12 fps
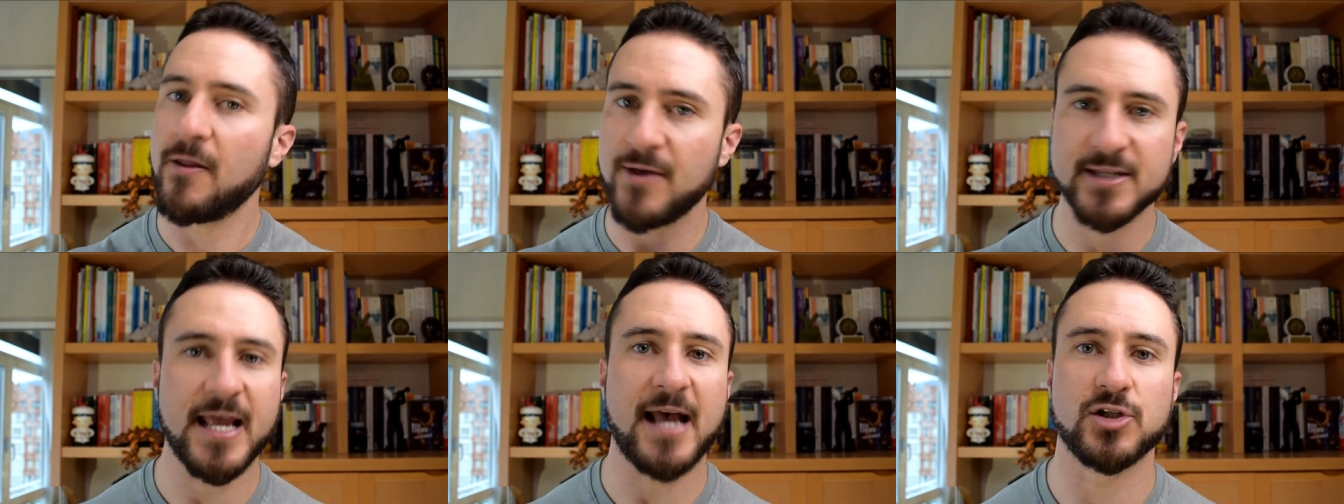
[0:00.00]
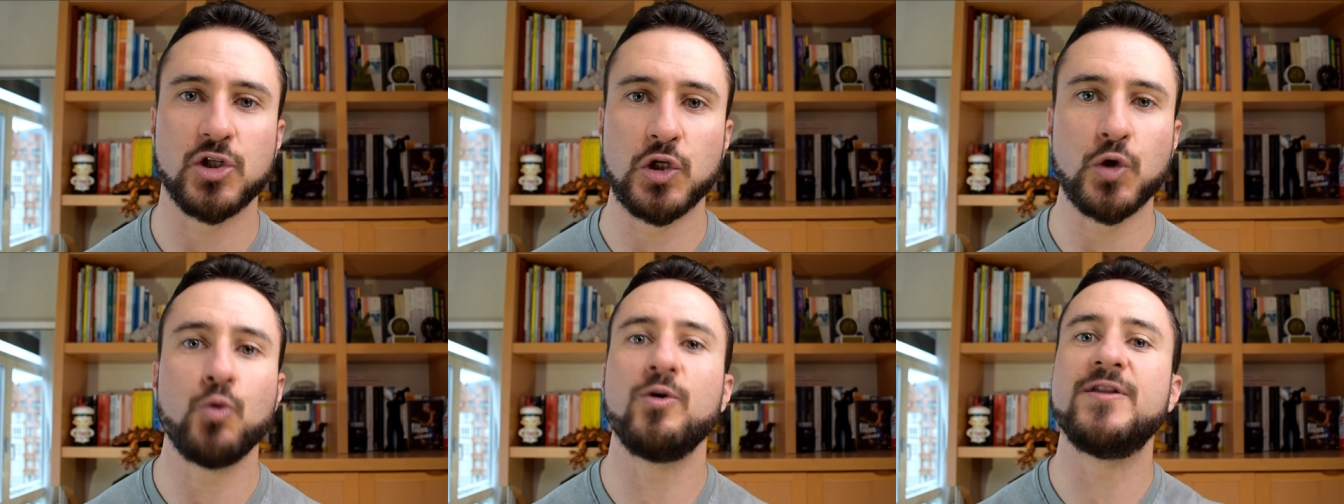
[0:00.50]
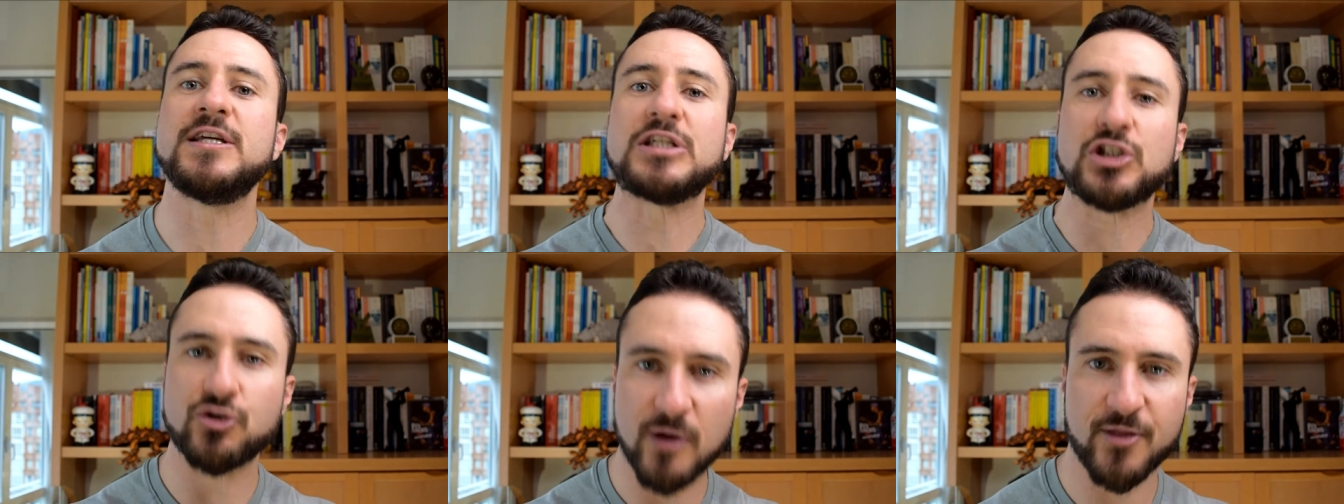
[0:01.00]
This has to do with the
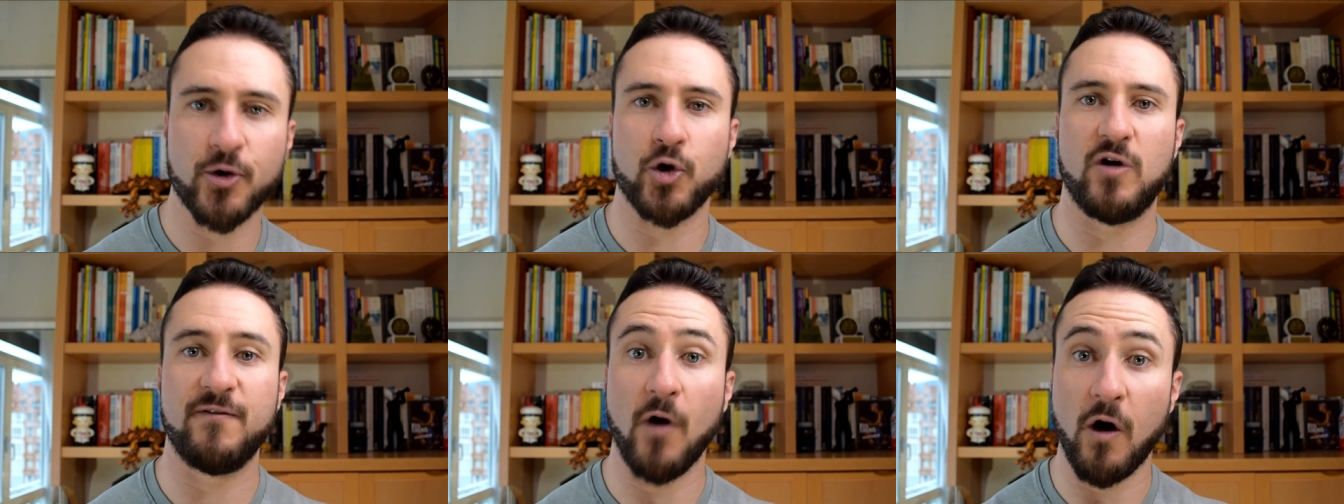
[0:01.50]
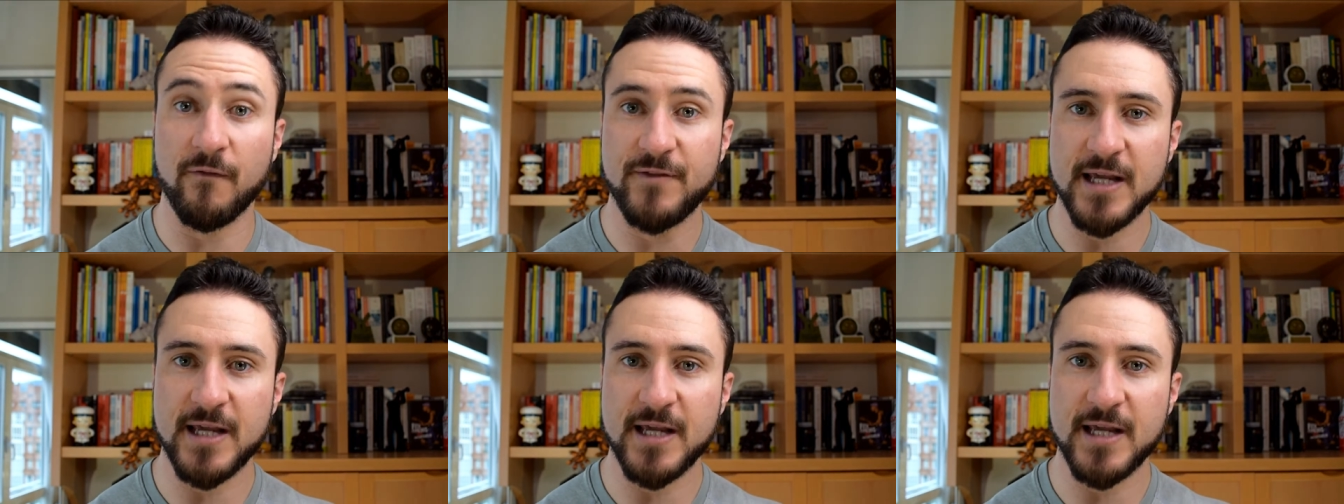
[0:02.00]
strength curve of the